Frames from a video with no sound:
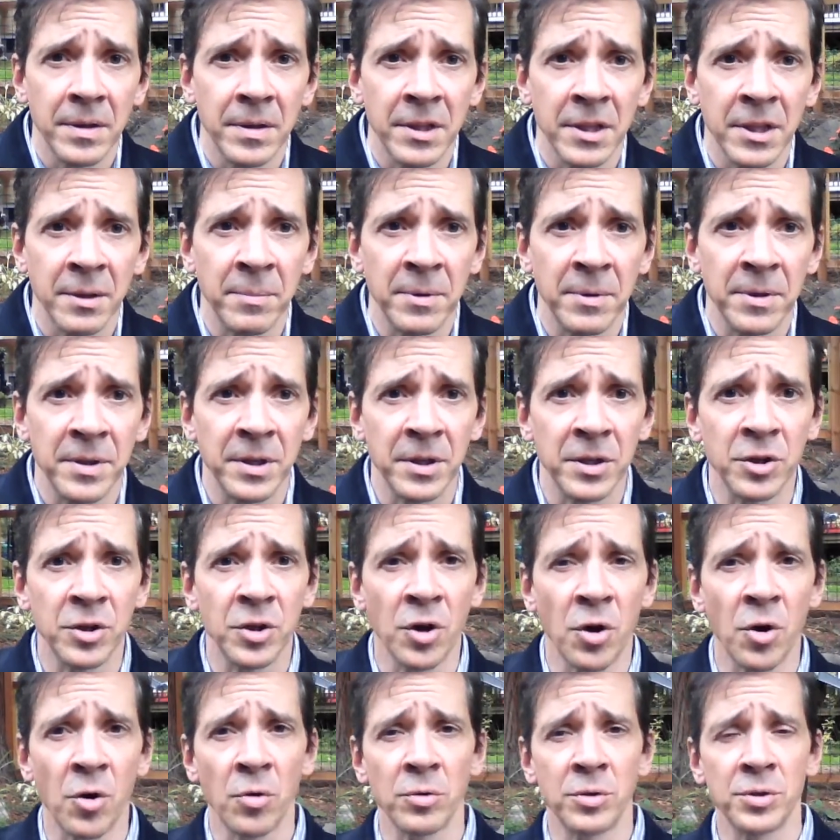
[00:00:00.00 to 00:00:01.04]
Let me then
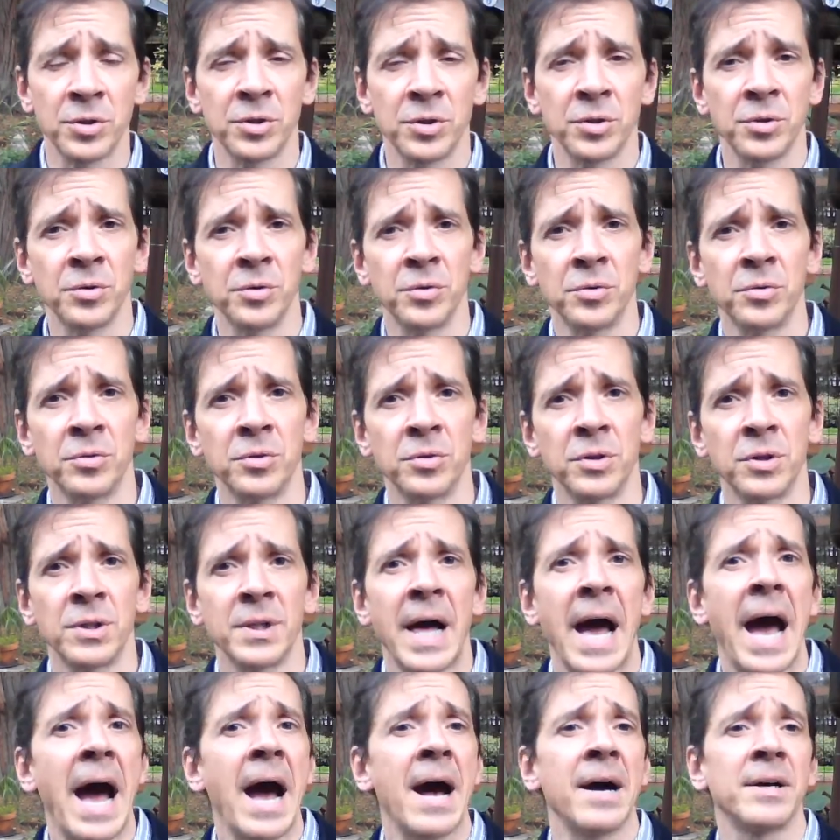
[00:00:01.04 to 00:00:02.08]
go to the
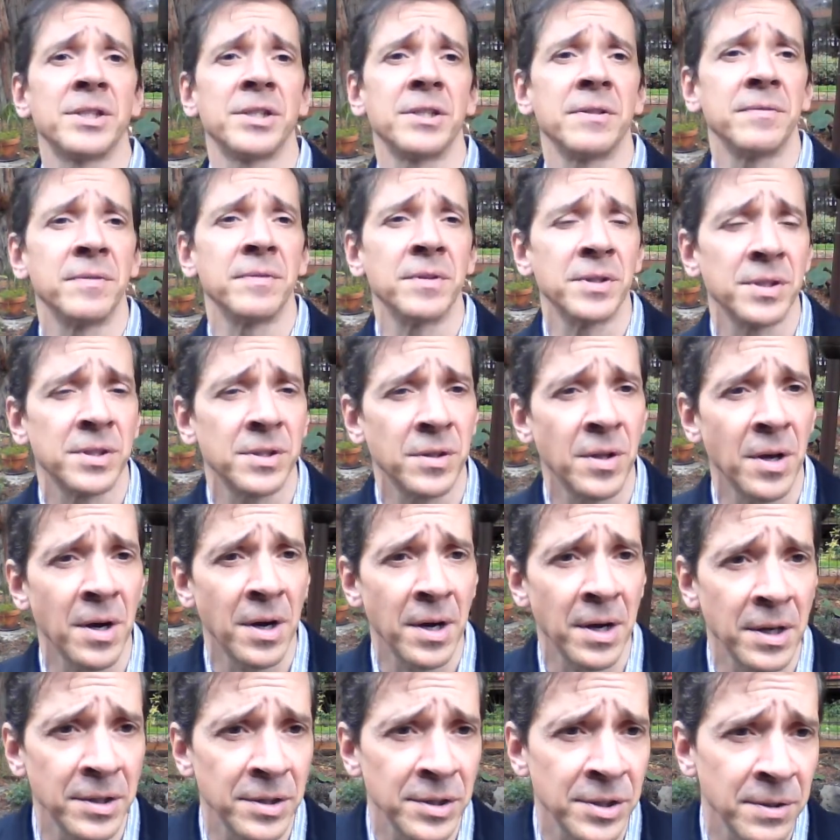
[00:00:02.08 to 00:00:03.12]
last of the
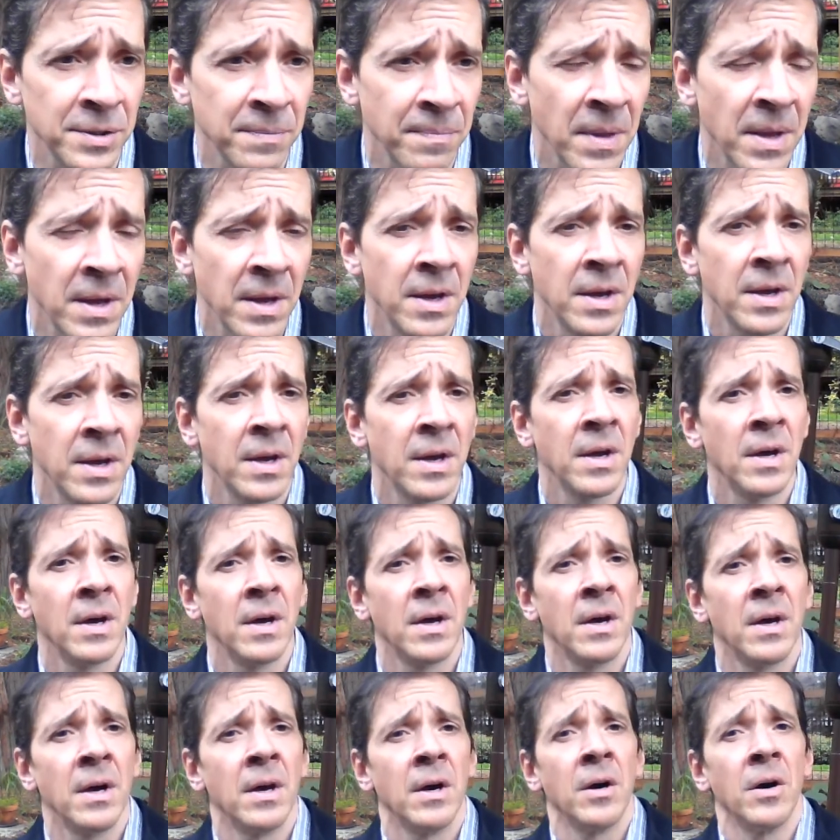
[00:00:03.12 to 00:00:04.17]
slides.
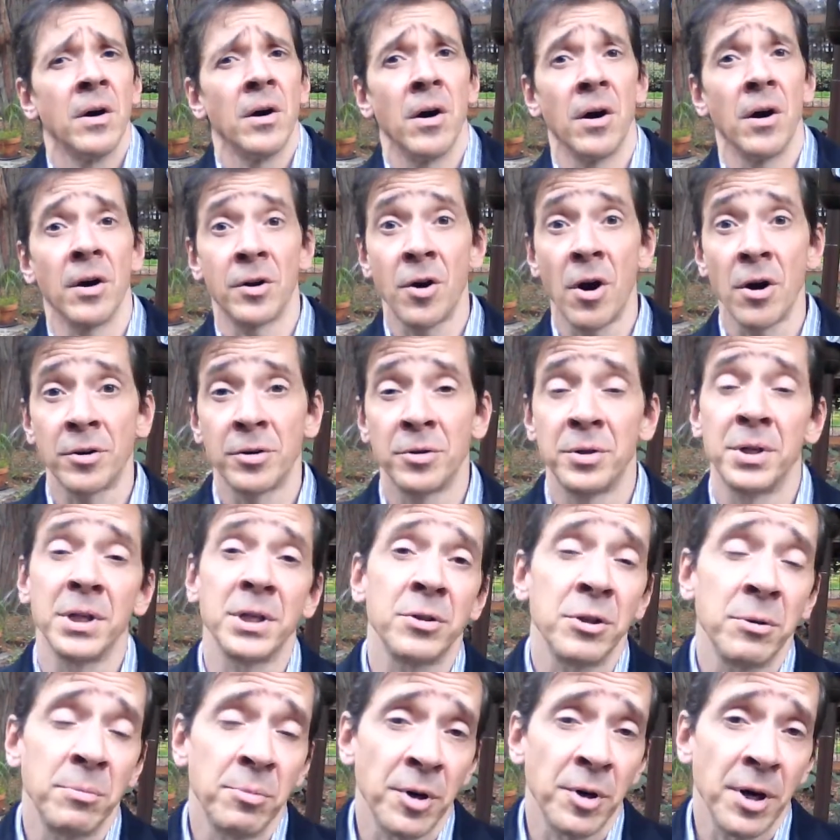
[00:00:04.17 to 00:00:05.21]
On
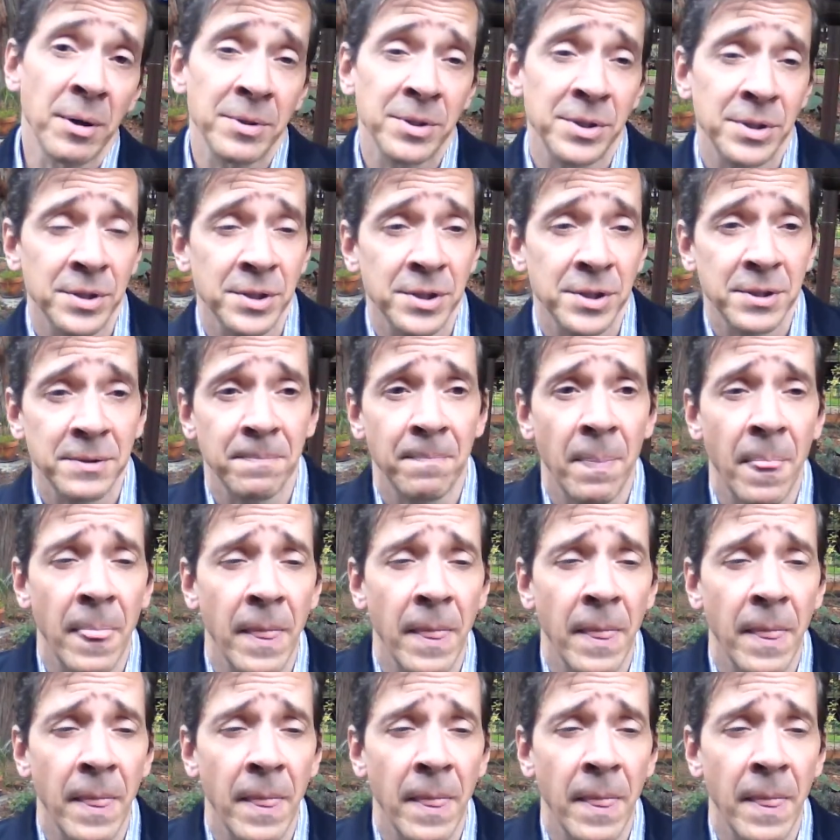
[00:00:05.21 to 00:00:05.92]
contradictory premises.